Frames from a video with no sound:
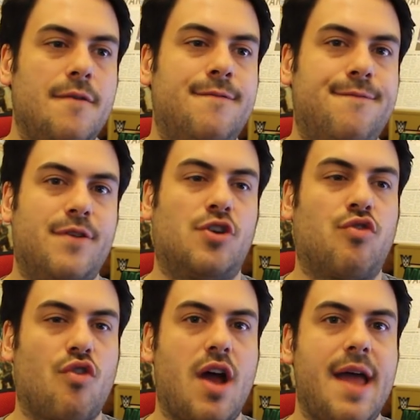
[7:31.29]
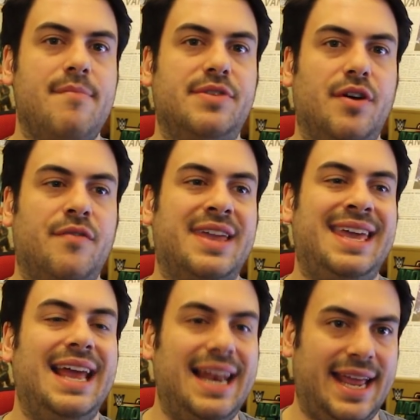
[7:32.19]
for crimes of
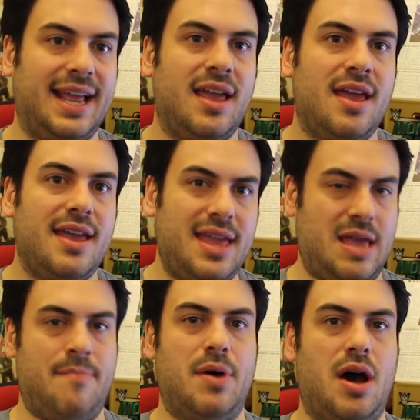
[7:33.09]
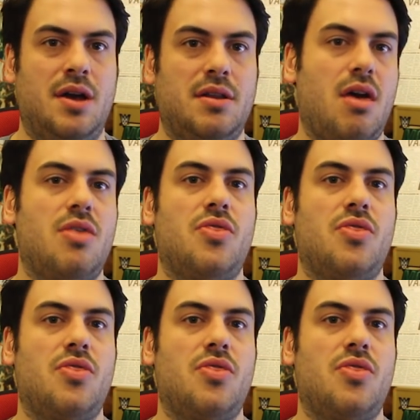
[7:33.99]
killing Eobard